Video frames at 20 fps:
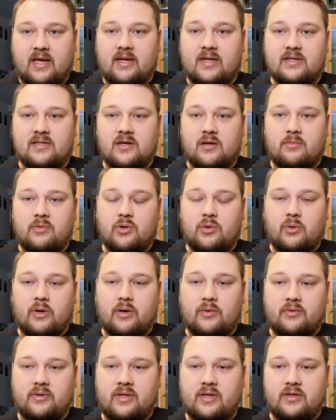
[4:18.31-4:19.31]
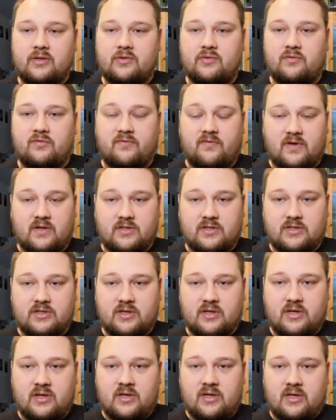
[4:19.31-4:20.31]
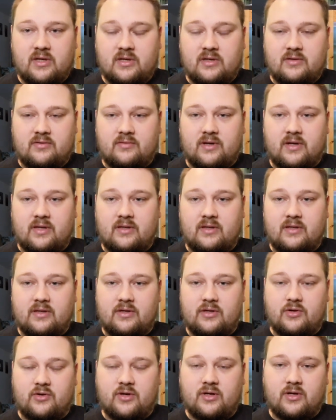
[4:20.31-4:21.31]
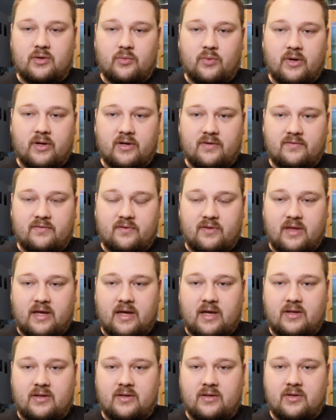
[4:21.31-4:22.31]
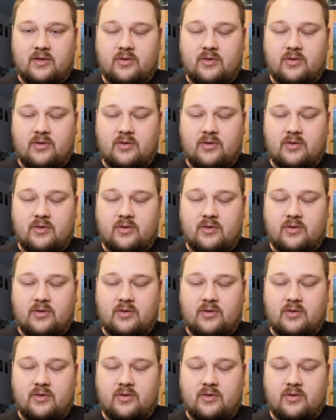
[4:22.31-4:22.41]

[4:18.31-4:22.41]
anytime you go out and get new fish, right? You're going to want it for that.